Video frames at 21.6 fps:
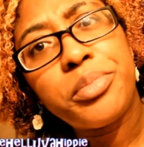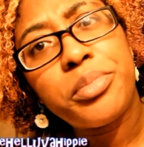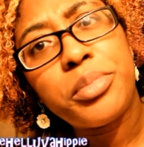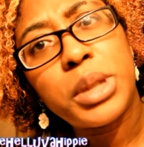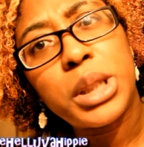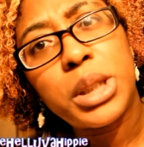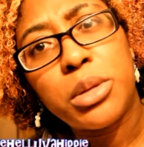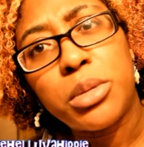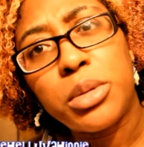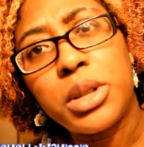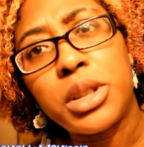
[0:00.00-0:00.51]

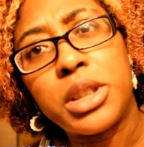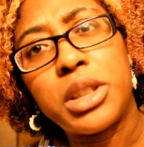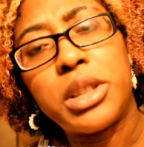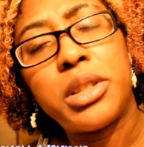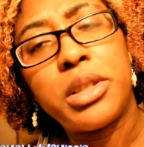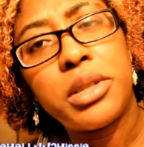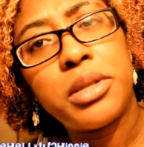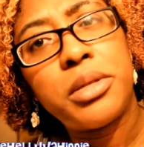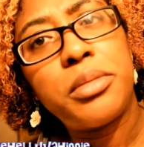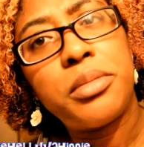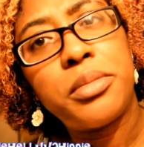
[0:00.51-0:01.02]
Bitch, what the
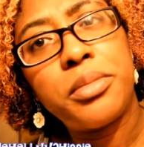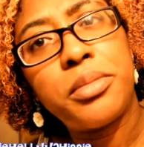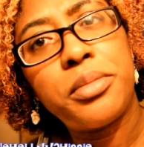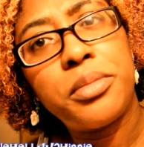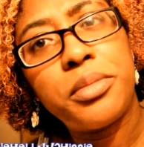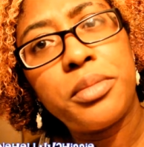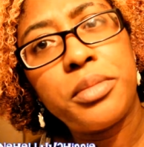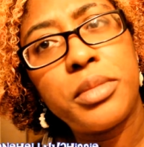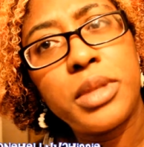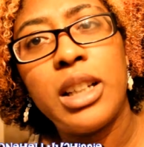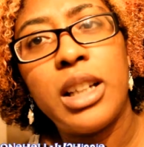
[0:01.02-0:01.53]
hell?
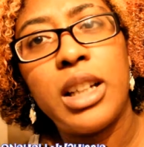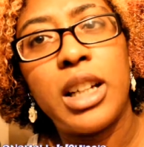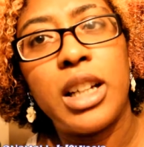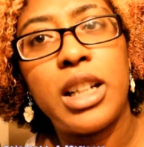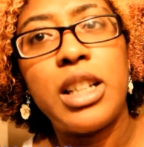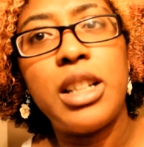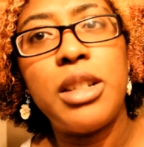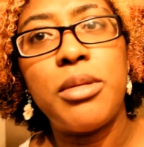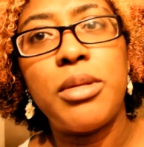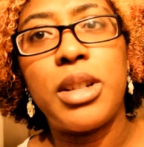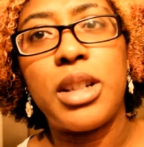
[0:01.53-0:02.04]
How
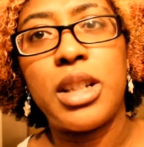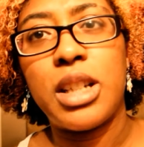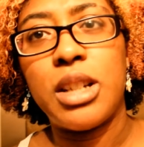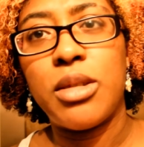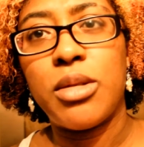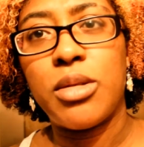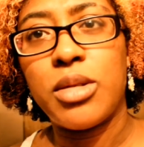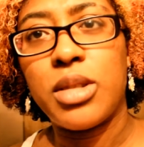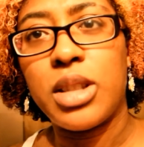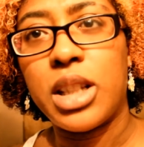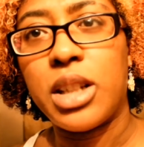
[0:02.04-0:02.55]
do you not hear
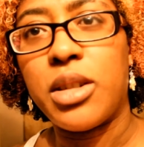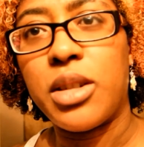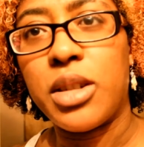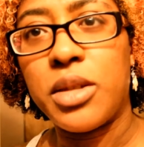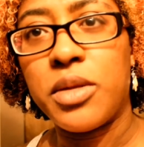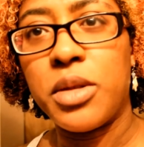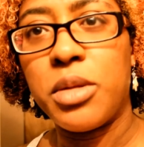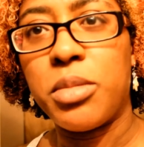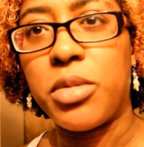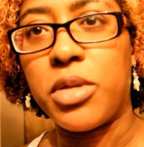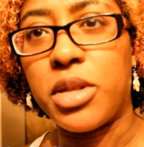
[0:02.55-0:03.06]
those loud ass
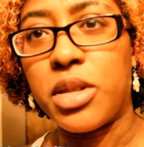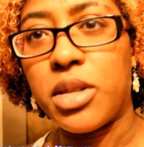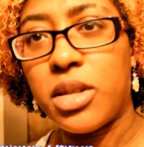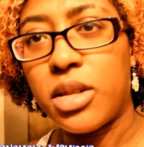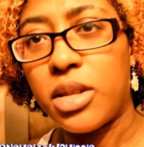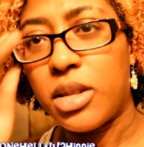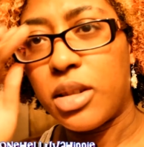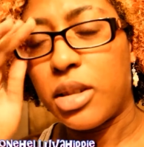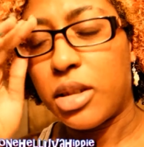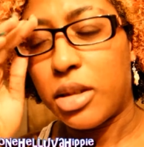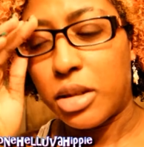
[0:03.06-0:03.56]
footprints?
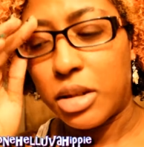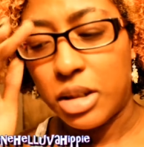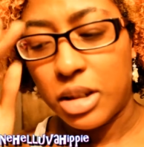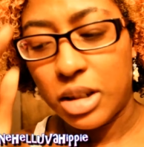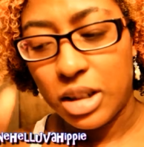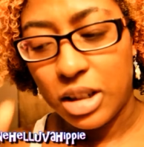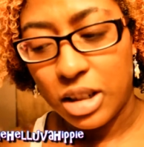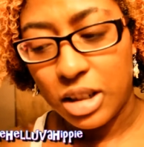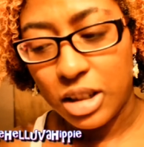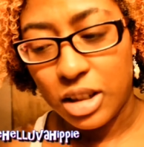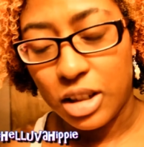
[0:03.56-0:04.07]

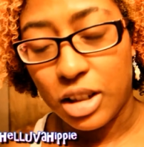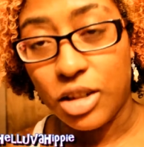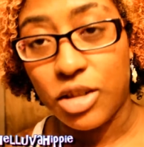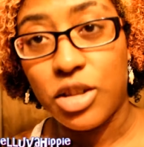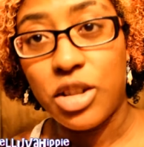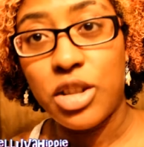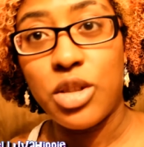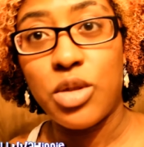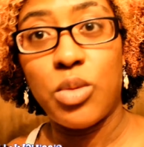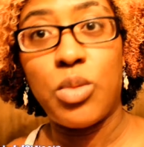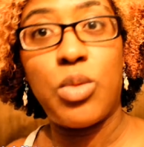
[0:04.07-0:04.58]
And
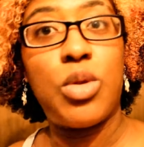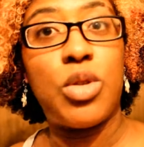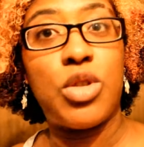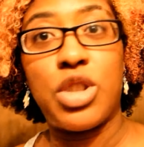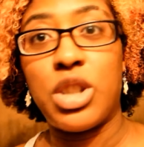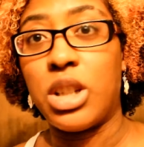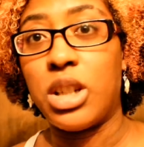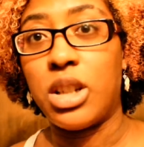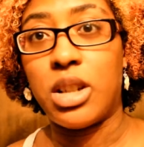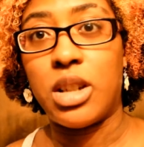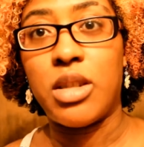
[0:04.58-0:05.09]
she swore she
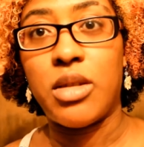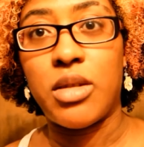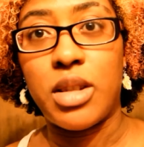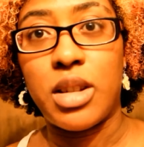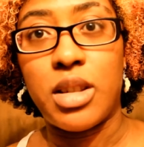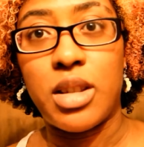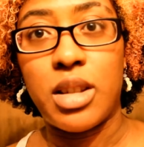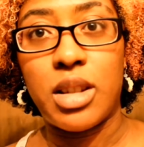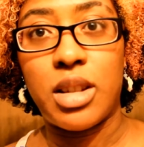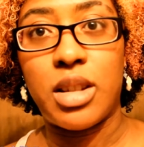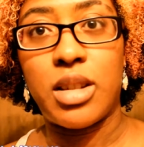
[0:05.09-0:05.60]
didn't hear
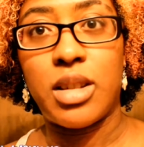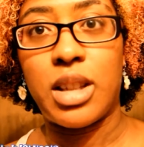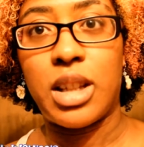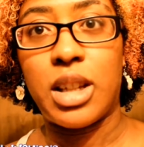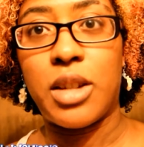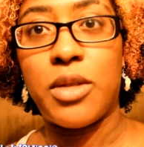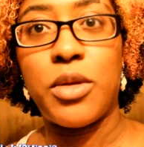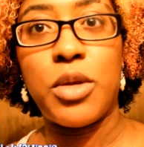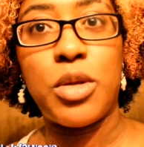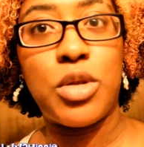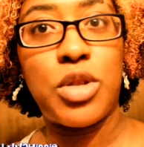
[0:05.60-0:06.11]
anything. Like,
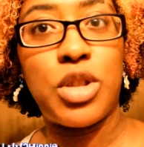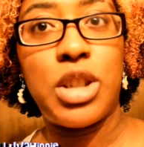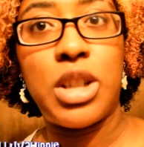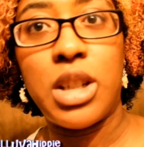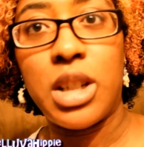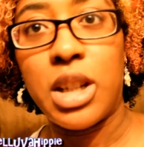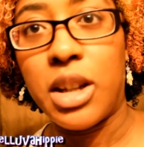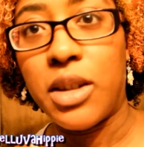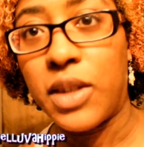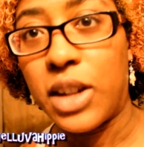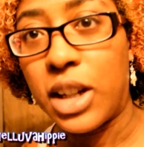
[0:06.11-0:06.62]
at first she
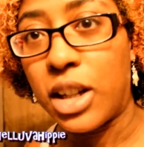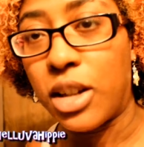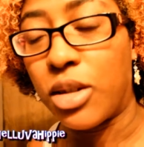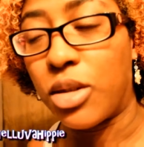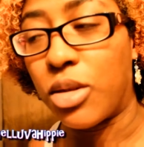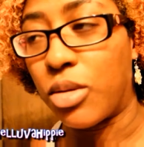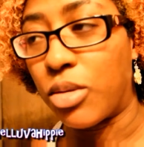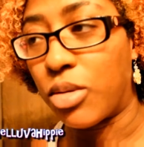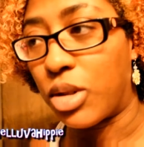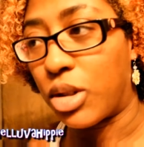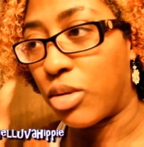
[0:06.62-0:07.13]
didn't have an
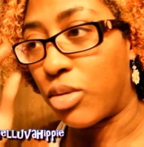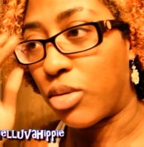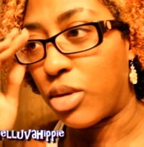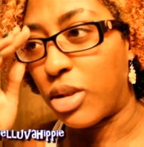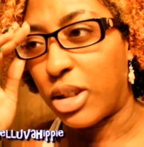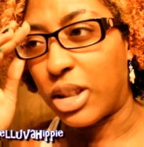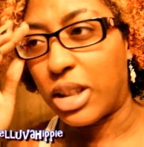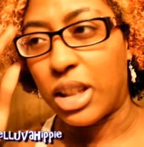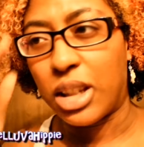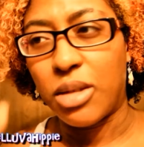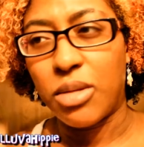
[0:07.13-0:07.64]
attitude. She was
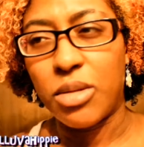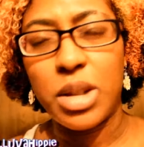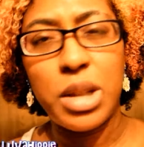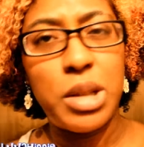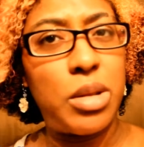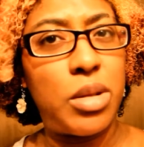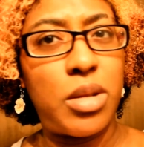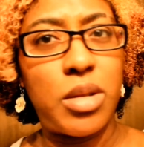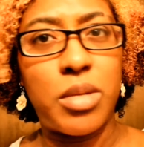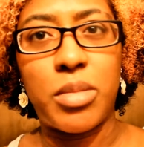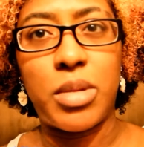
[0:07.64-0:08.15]
just like, what are you
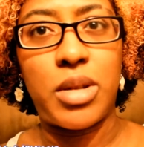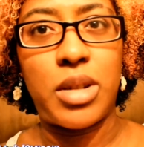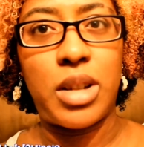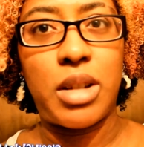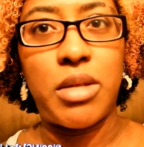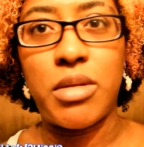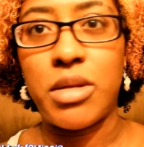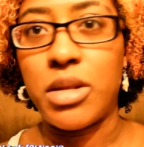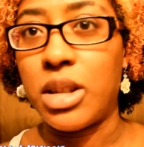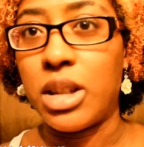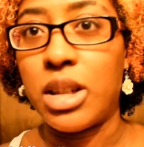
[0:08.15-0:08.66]
talking about? I
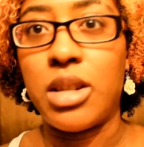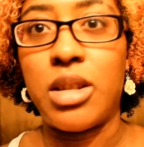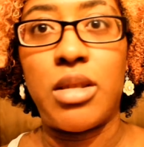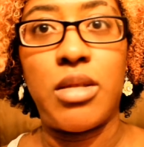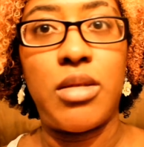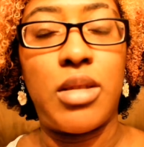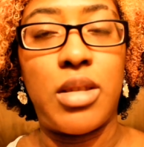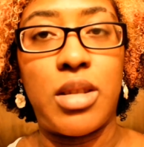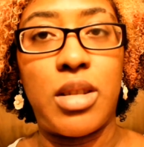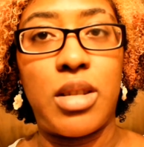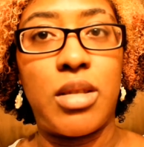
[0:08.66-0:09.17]
really didn't hear
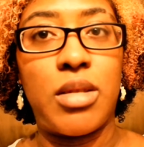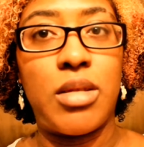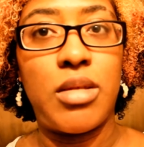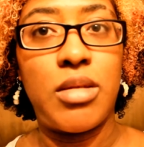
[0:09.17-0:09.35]
anything.